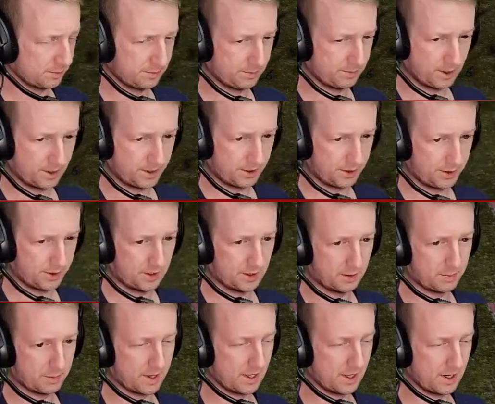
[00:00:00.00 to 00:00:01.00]
I don't think the
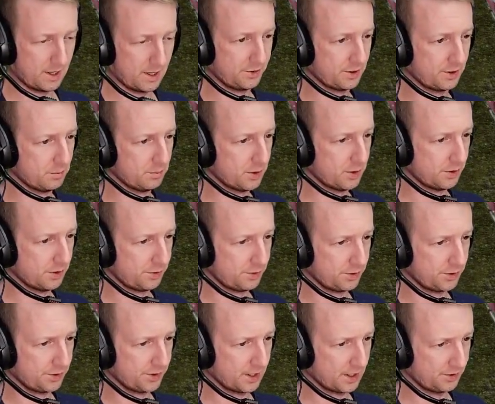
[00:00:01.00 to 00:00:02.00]
paladins can burn
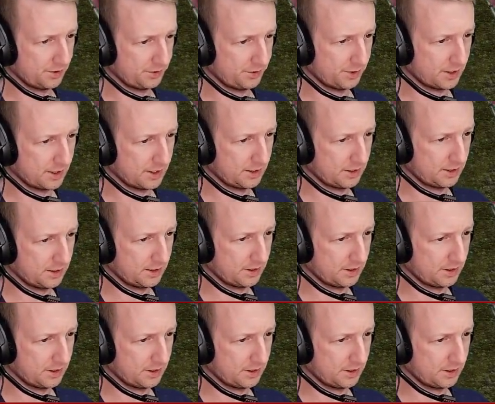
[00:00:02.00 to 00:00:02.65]
through the council guard.